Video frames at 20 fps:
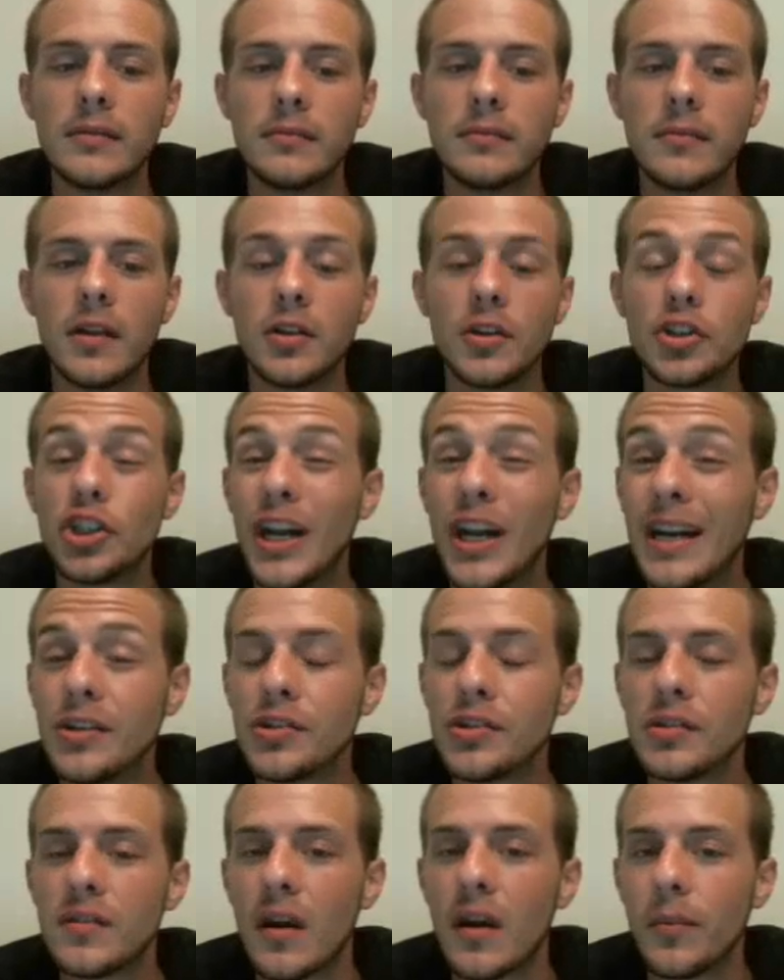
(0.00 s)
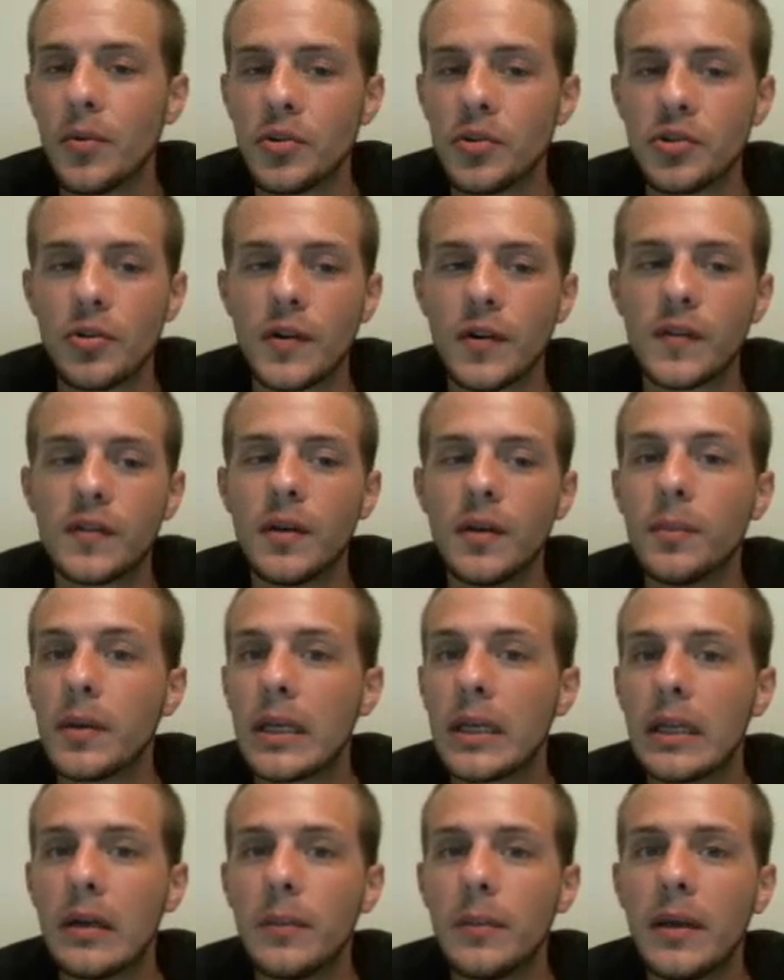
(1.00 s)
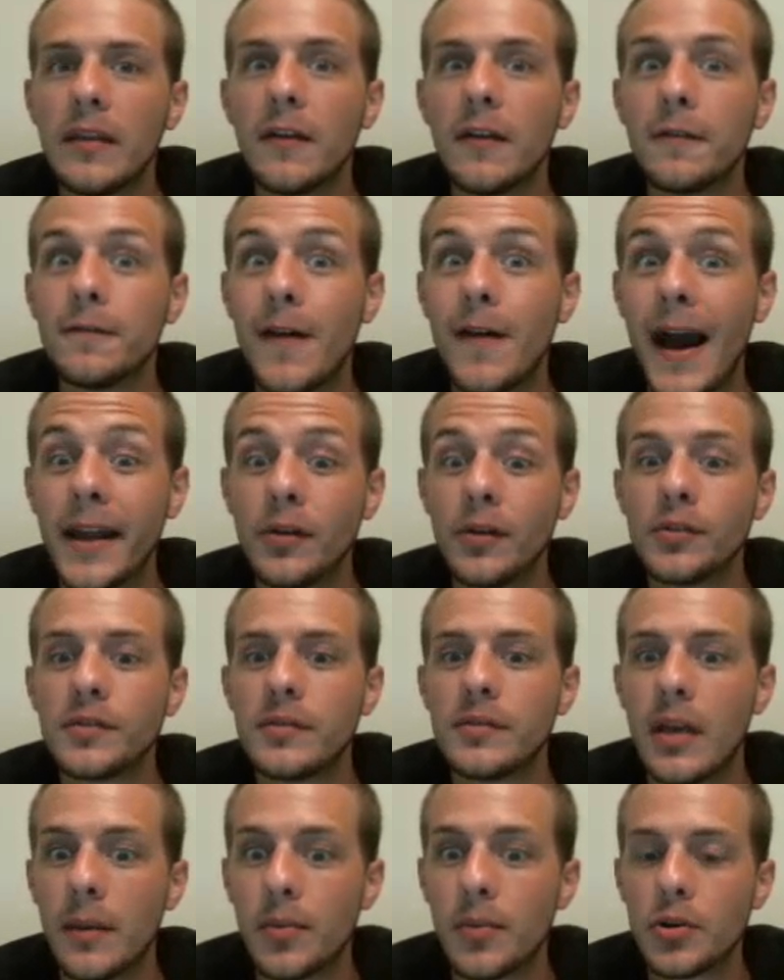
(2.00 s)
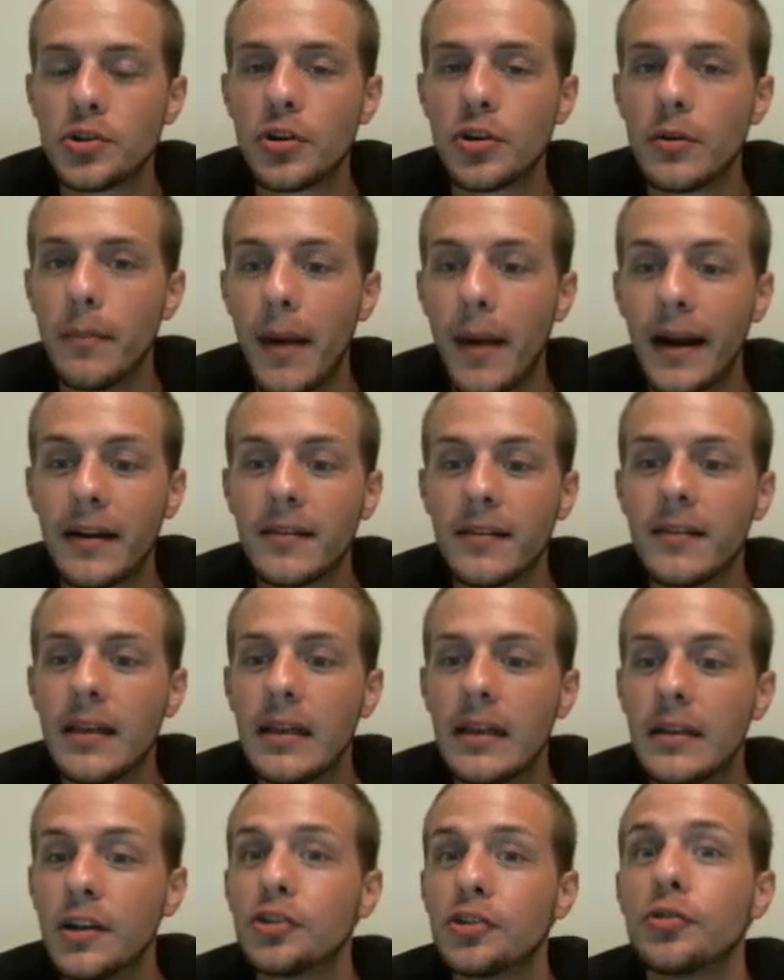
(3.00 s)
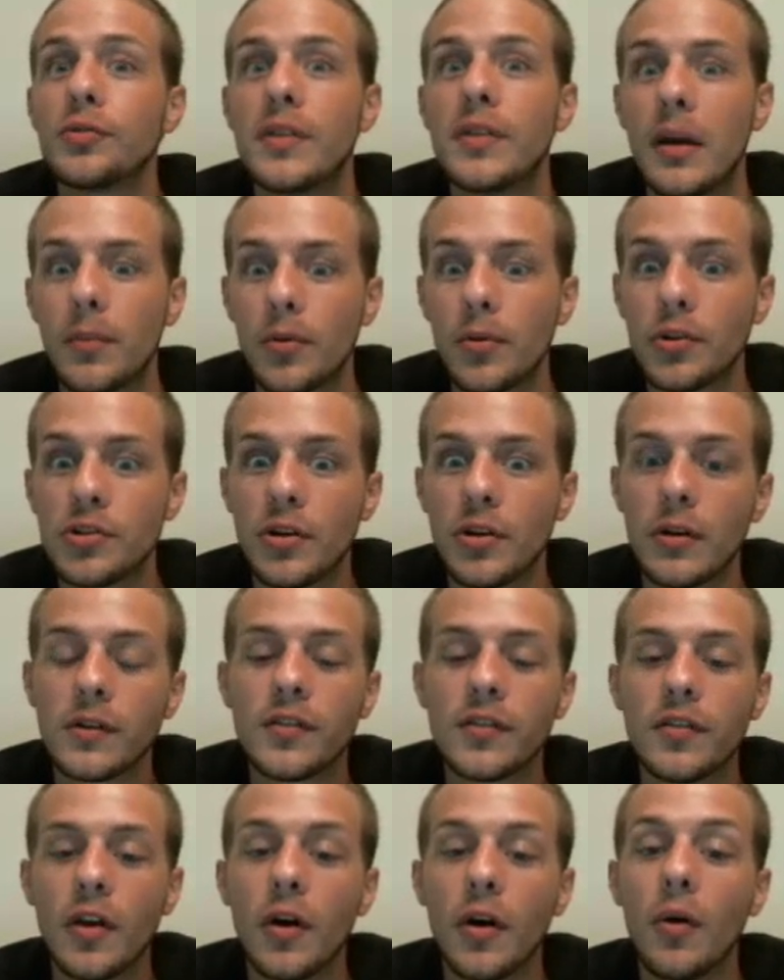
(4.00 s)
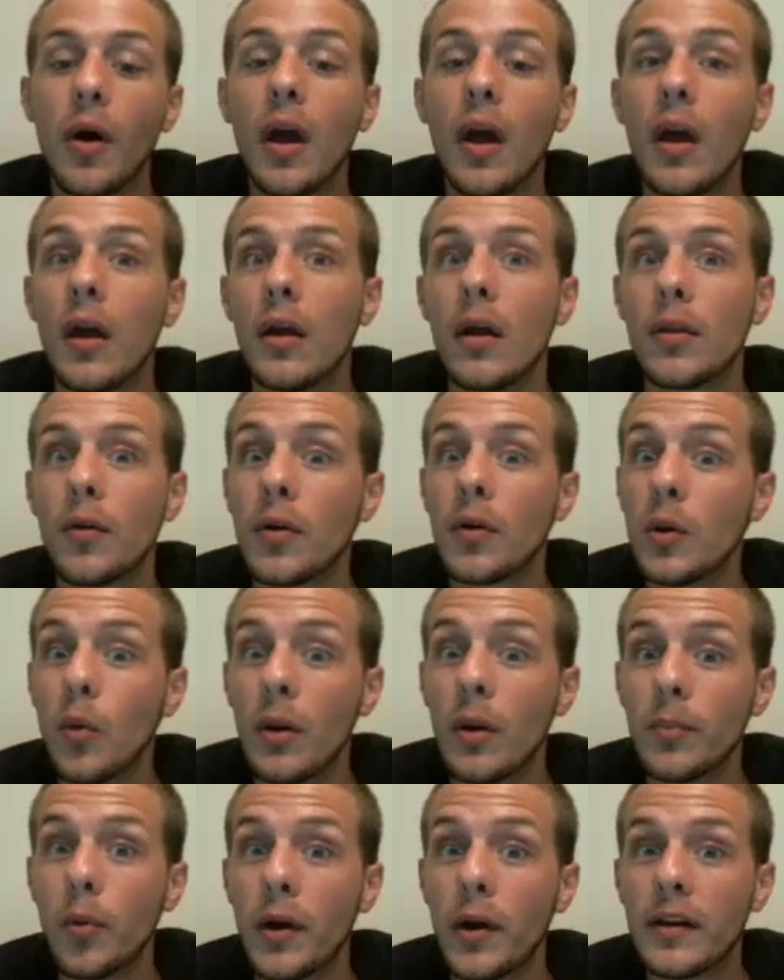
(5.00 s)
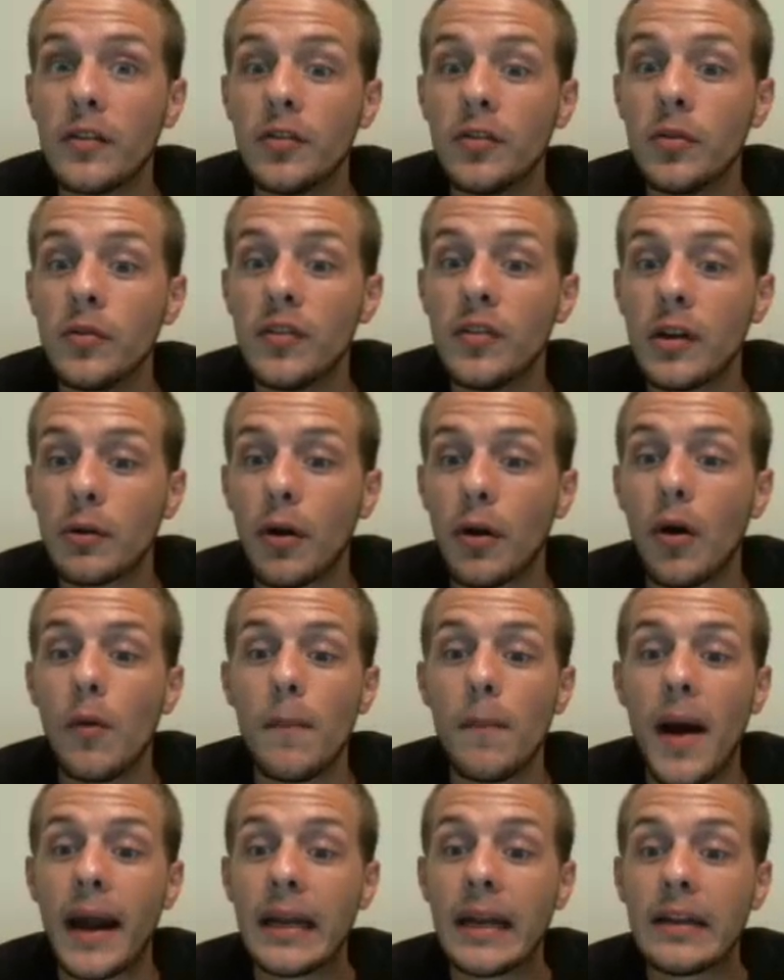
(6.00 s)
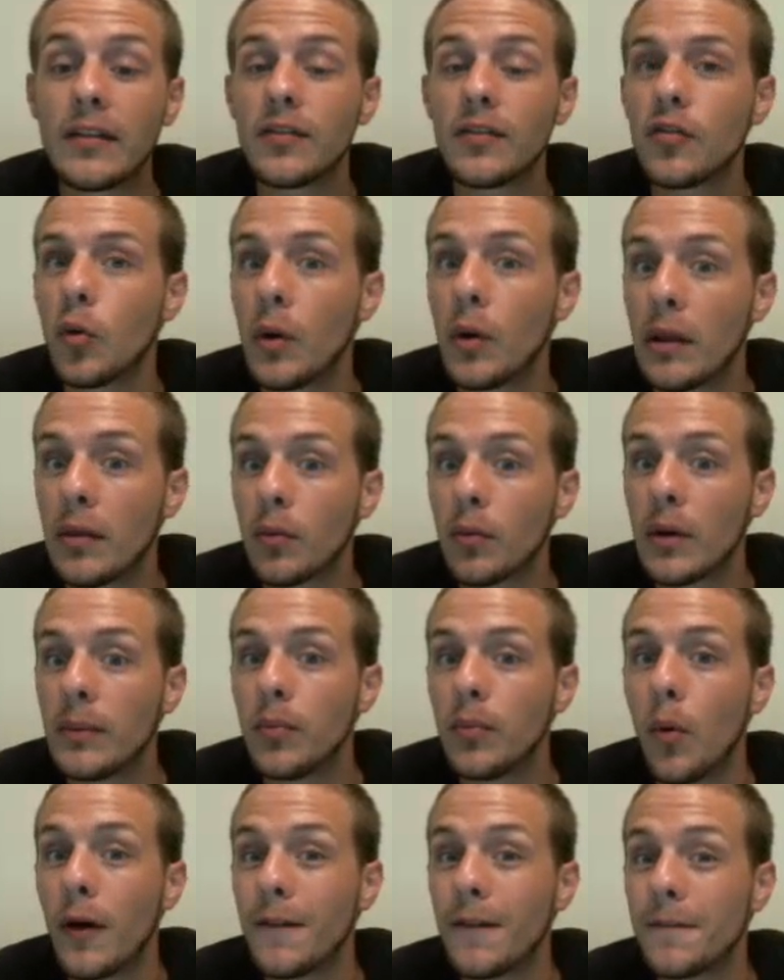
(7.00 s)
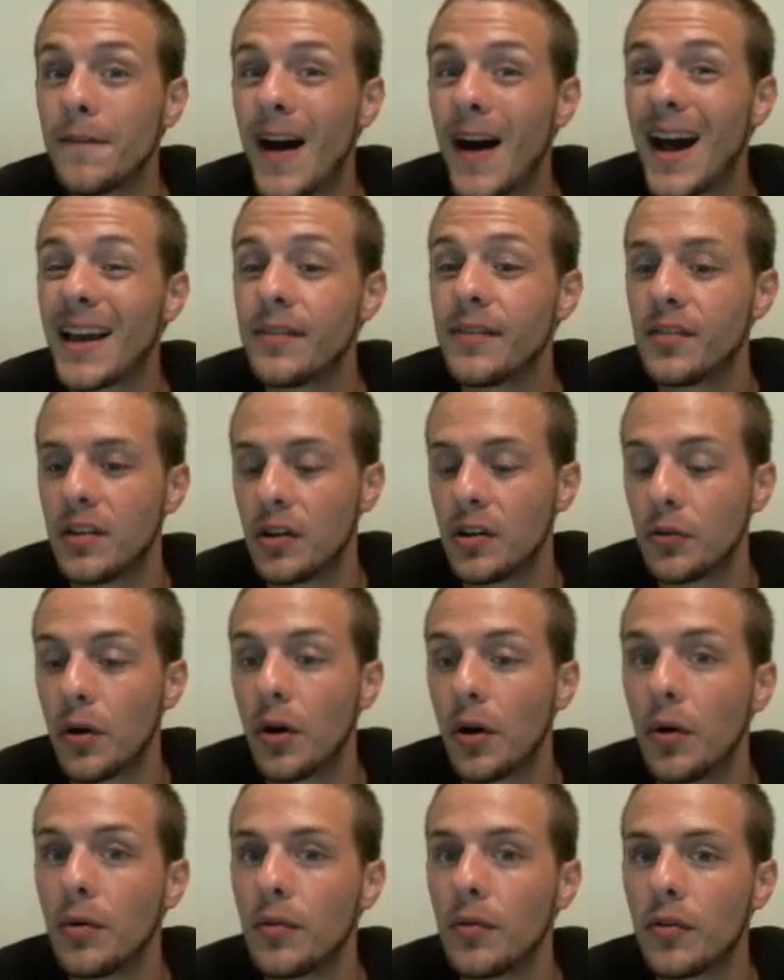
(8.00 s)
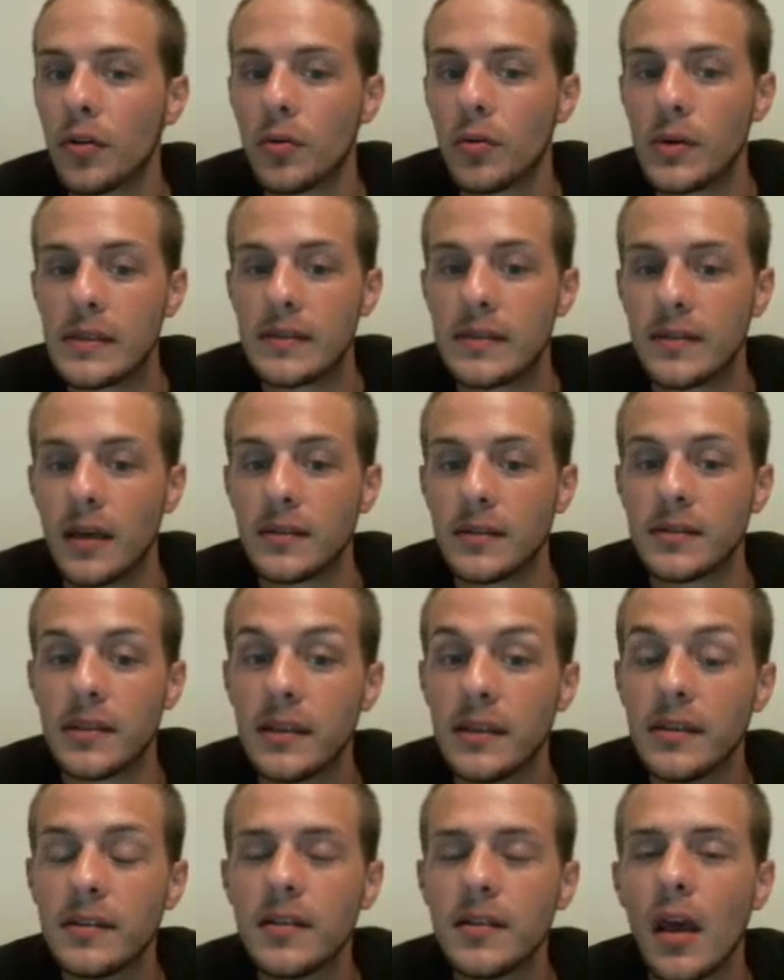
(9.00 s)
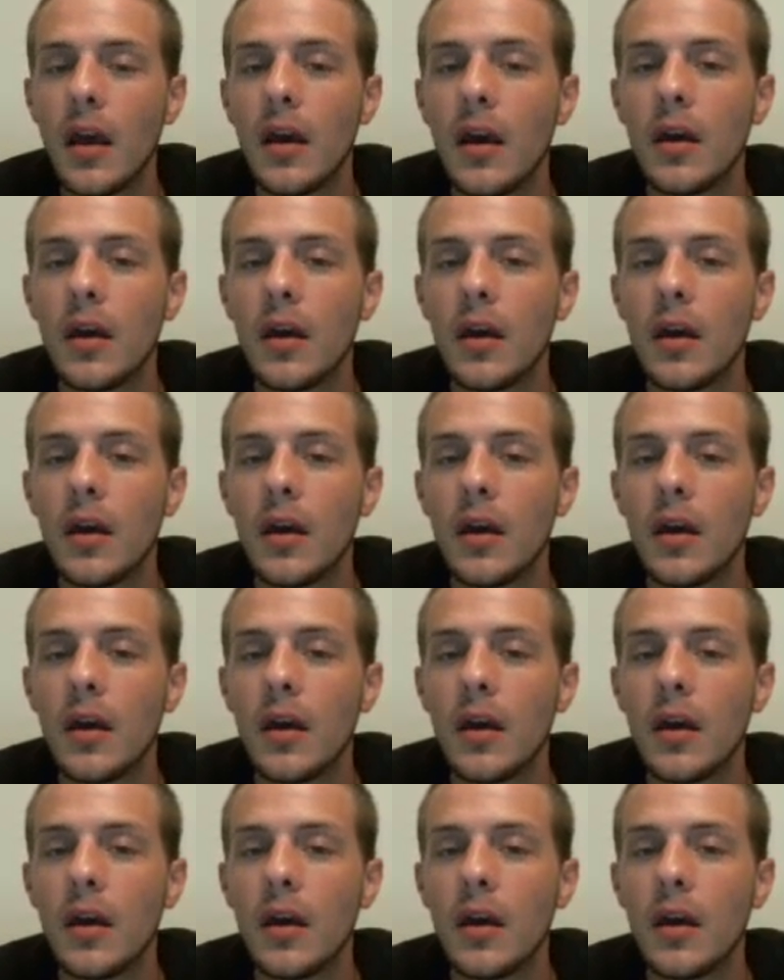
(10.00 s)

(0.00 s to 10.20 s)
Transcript: The change in temperature is simply going to be the final temperature minus the initial temperature, so 31.20 minus 23.50 degrees Celsius.